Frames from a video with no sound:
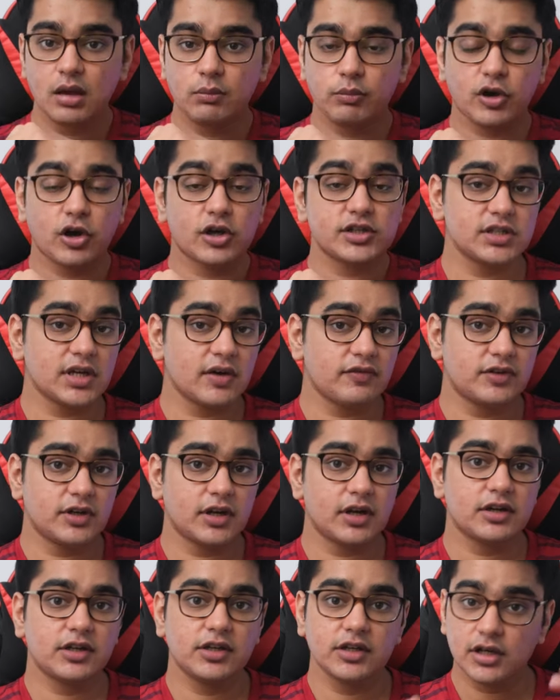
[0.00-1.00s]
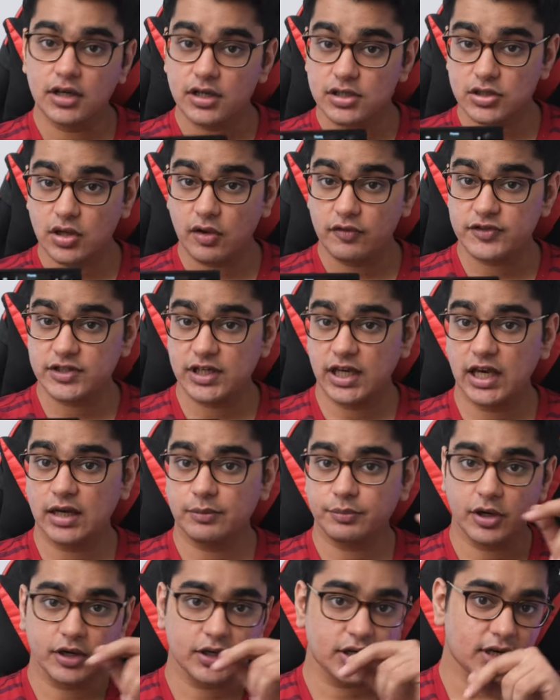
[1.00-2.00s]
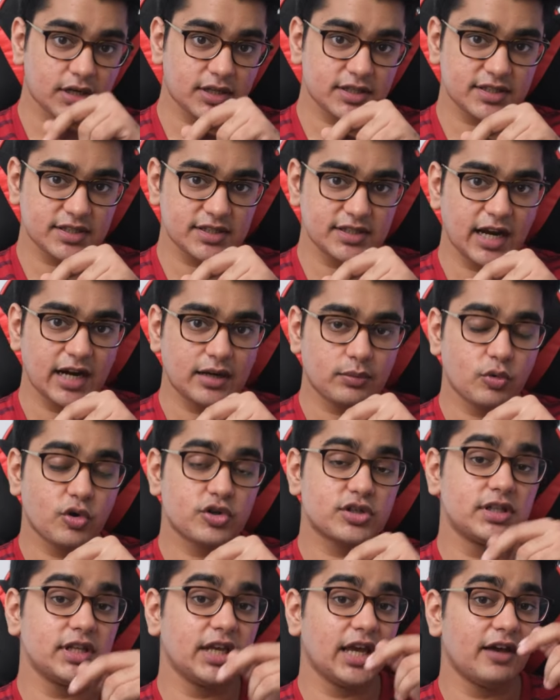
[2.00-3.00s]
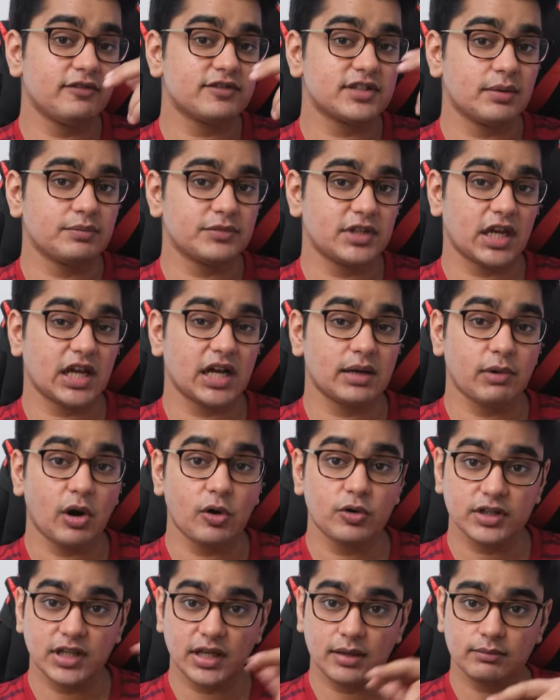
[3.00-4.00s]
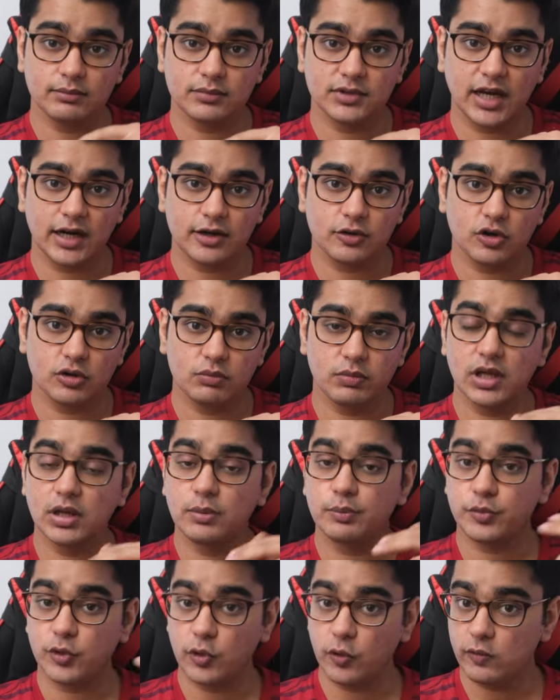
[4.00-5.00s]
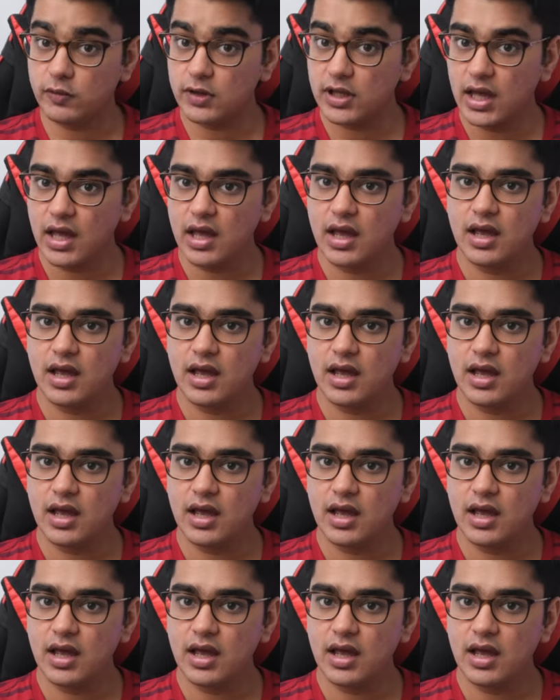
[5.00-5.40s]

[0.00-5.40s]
because after years of seeing products that mostly have something about them that could be improved,